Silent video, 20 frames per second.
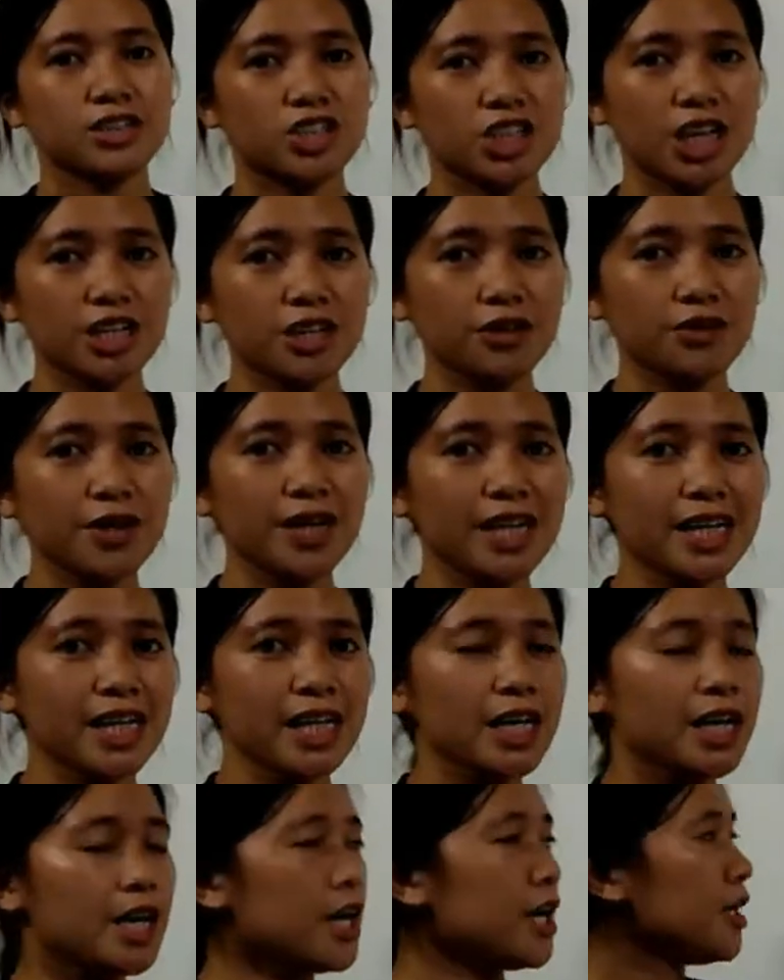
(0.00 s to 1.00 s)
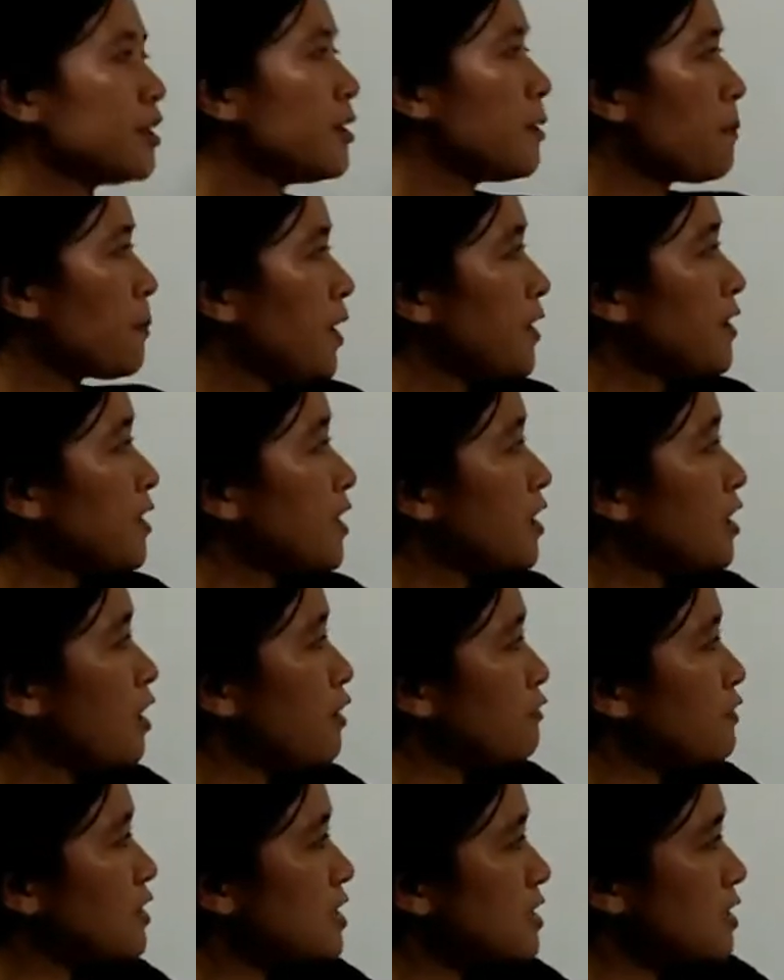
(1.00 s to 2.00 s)
Generally, the
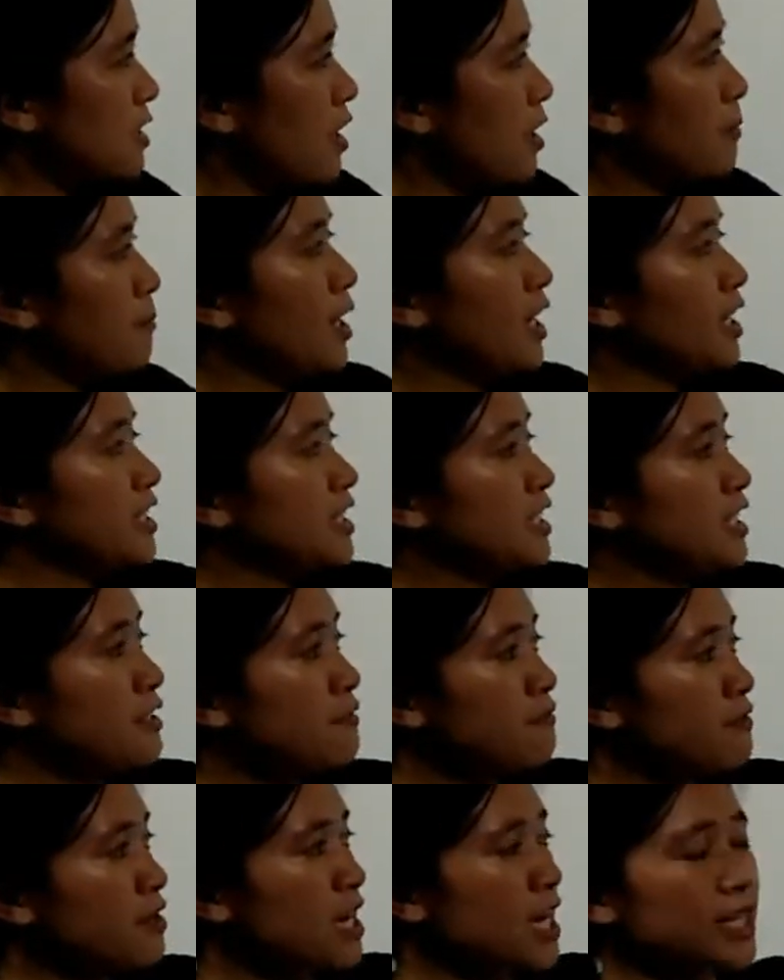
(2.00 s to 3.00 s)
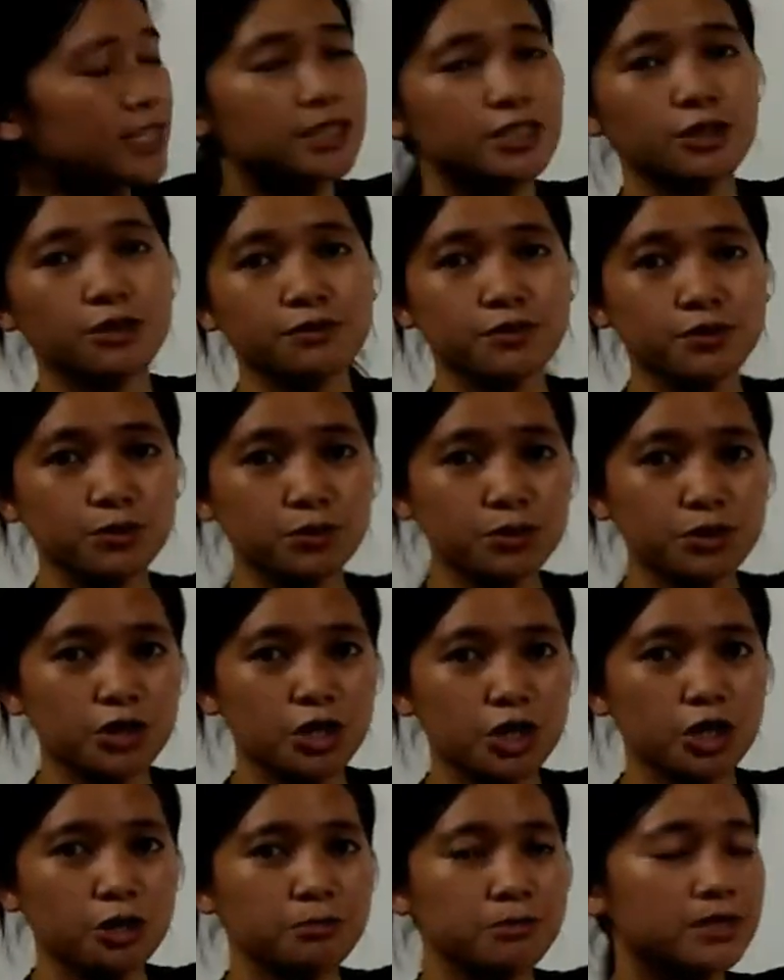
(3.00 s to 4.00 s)
product of the sum and difference of two
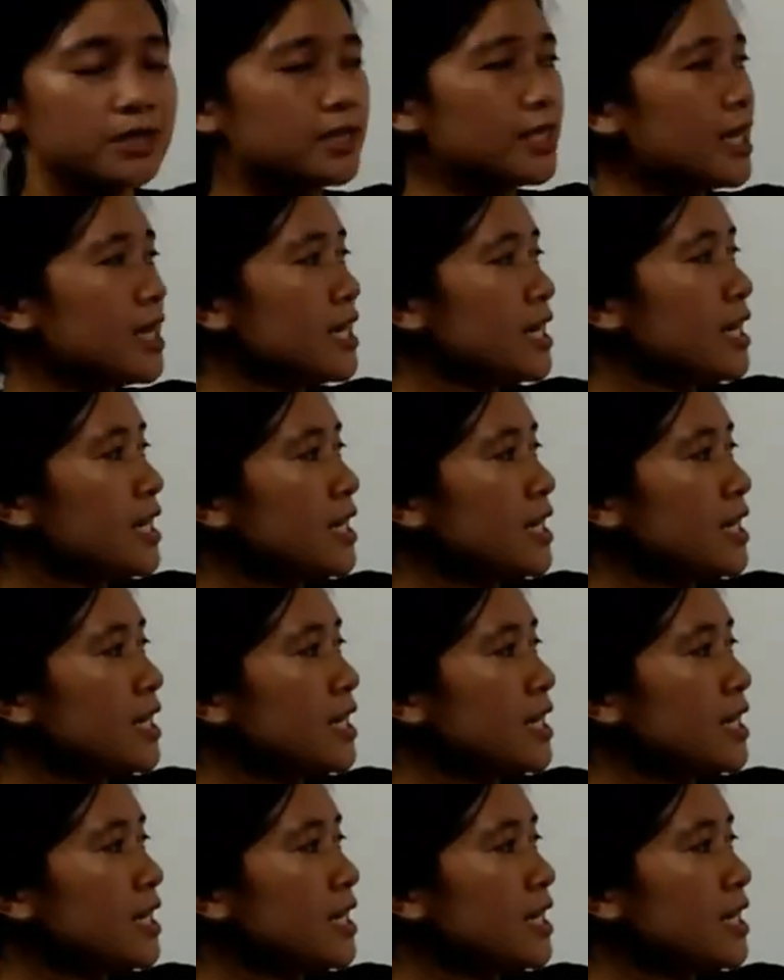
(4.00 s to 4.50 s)
terms